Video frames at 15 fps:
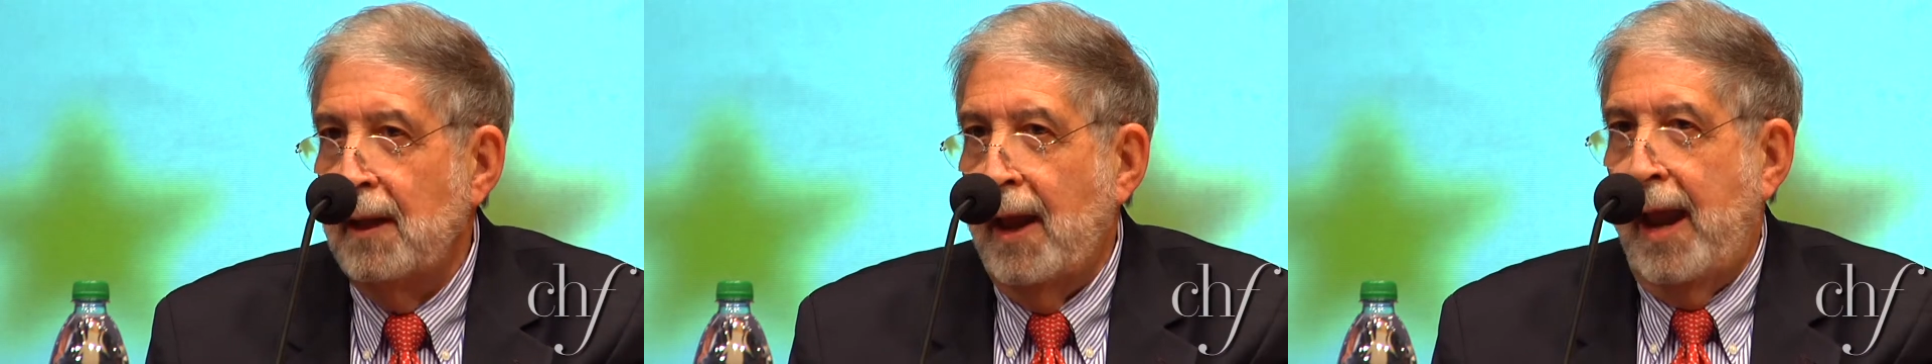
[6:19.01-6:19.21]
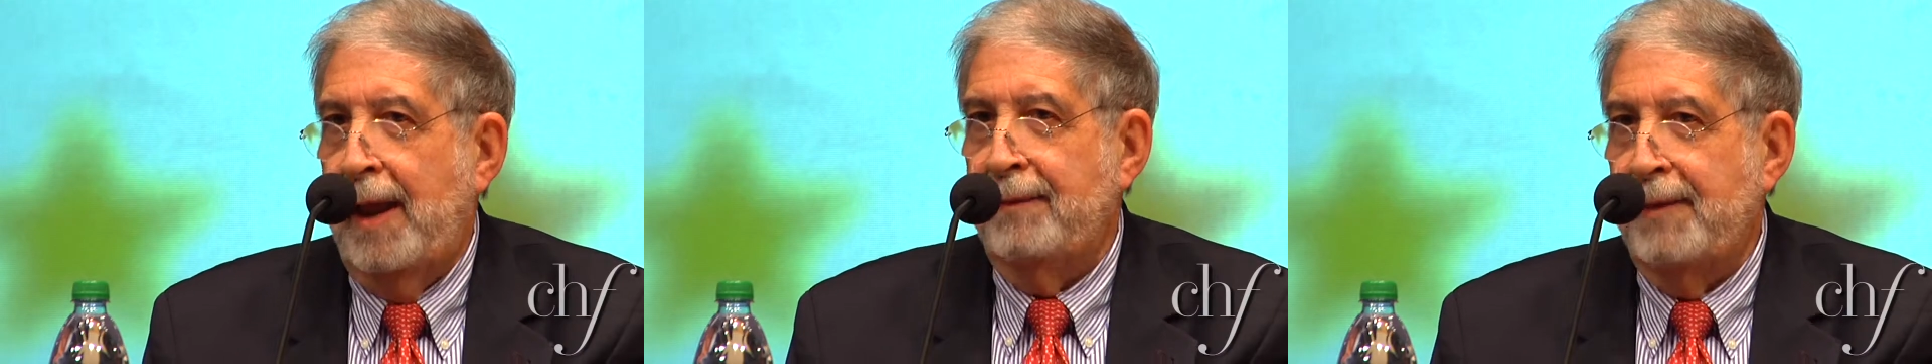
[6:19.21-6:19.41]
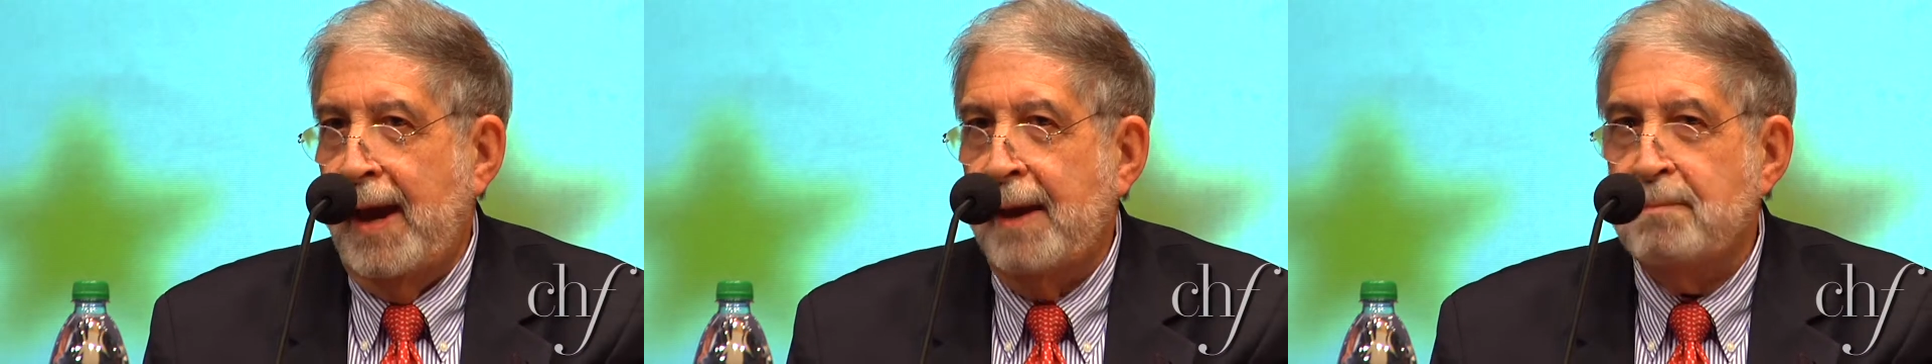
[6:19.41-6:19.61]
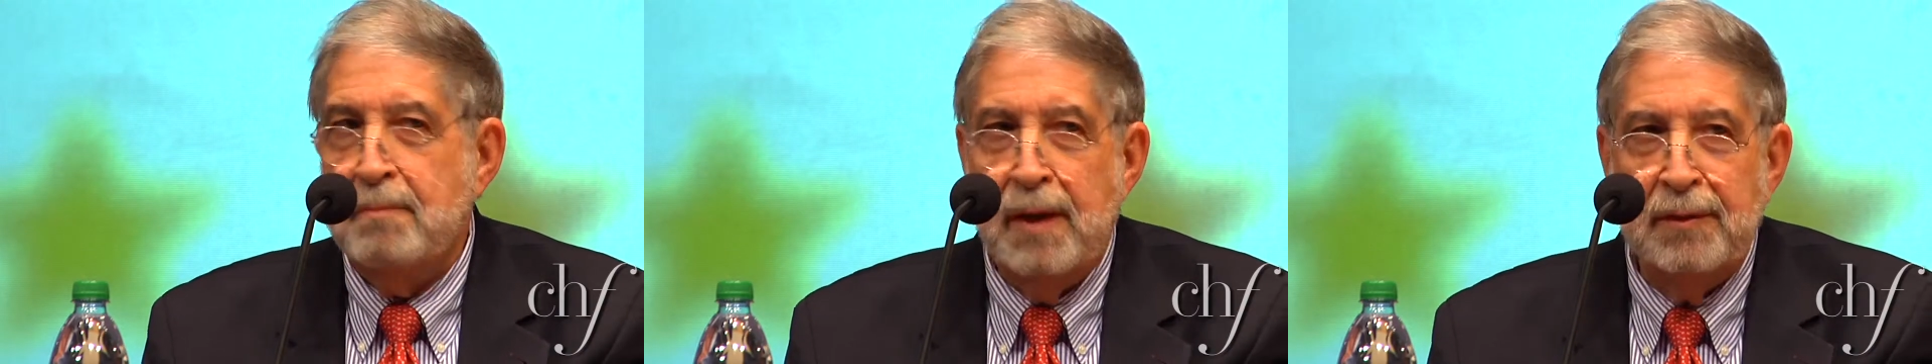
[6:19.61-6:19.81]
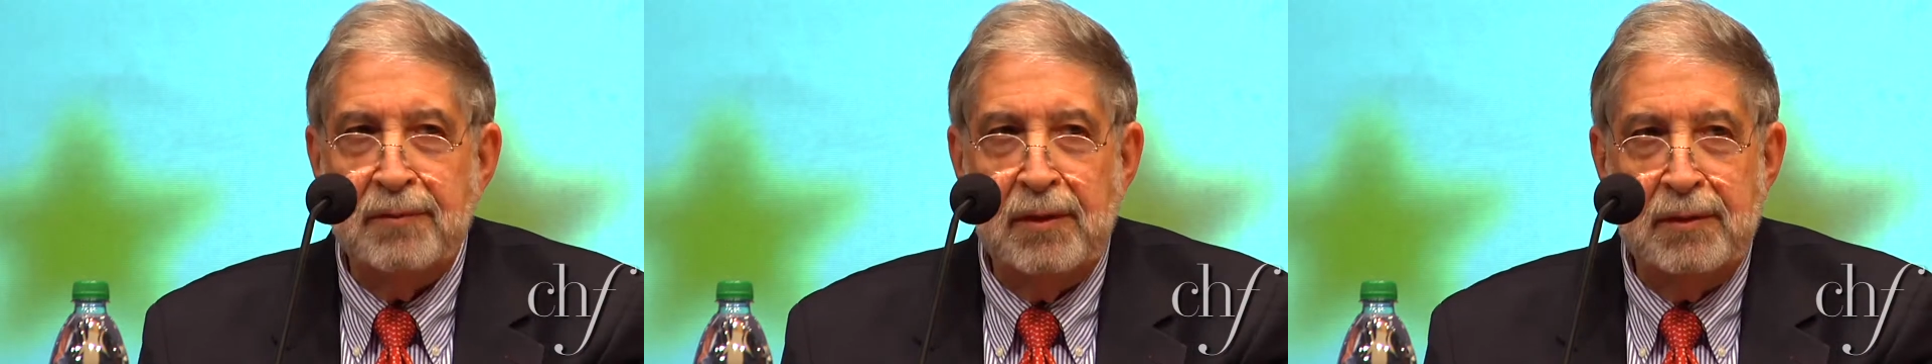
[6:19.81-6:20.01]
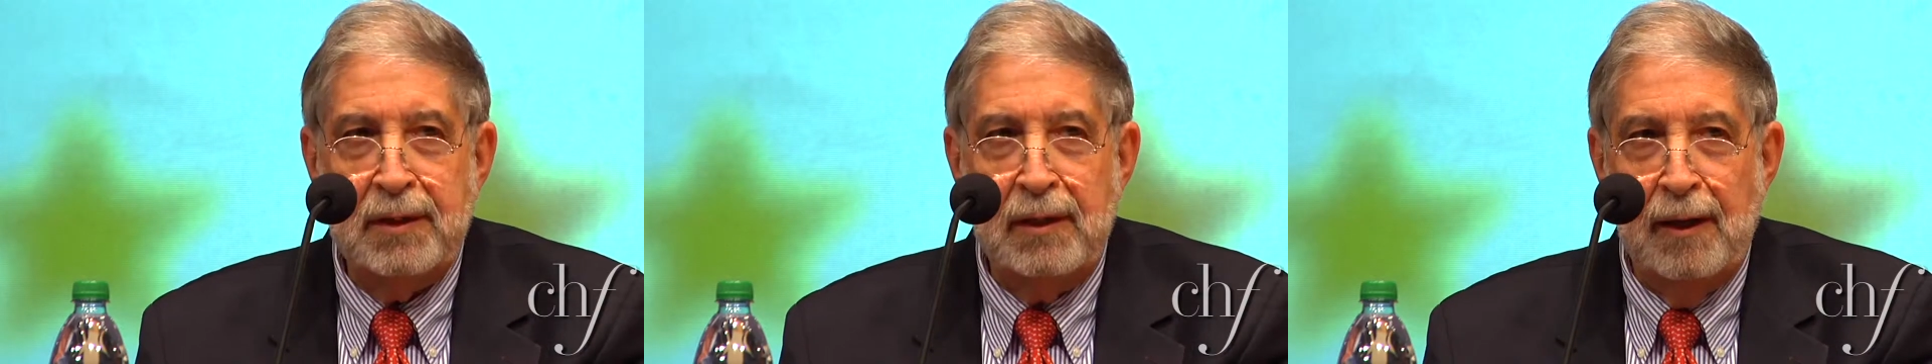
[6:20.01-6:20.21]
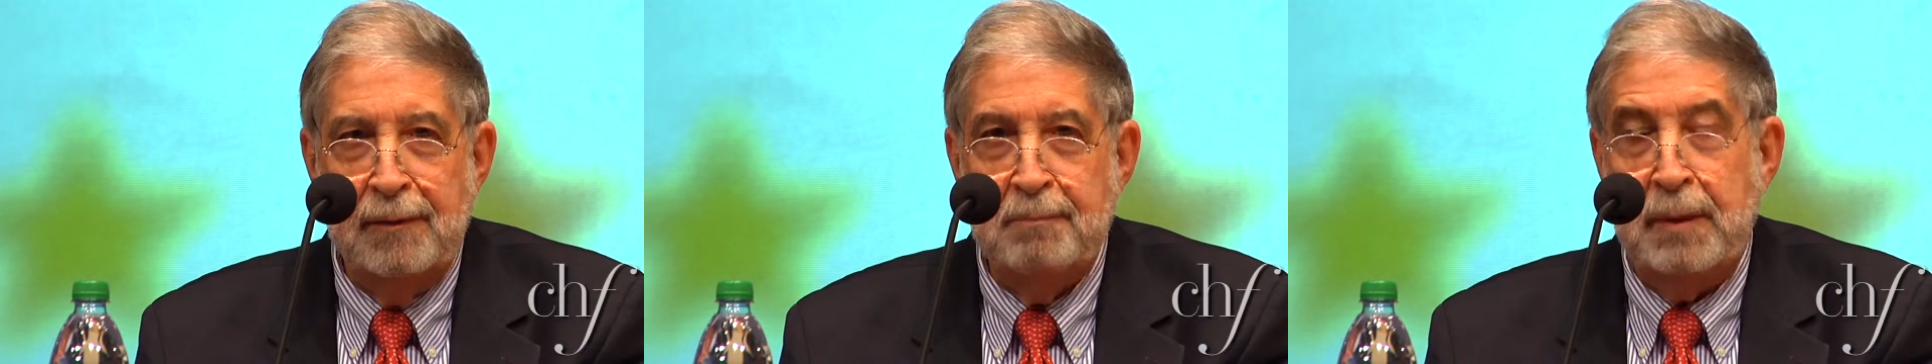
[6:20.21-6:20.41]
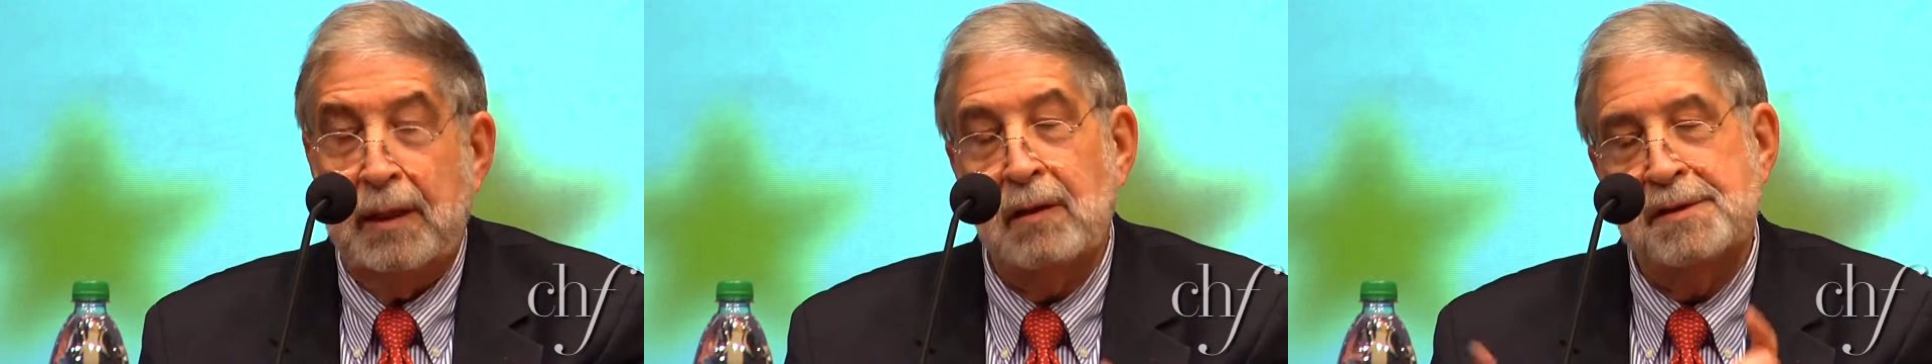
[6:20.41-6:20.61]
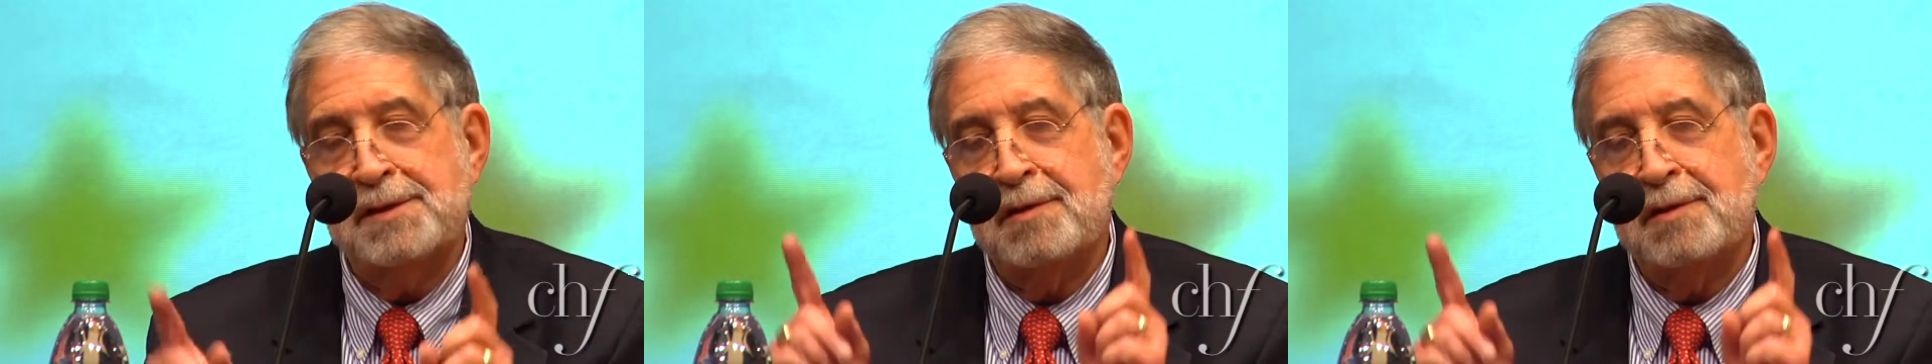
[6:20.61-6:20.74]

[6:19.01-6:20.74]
And that meant that the other, because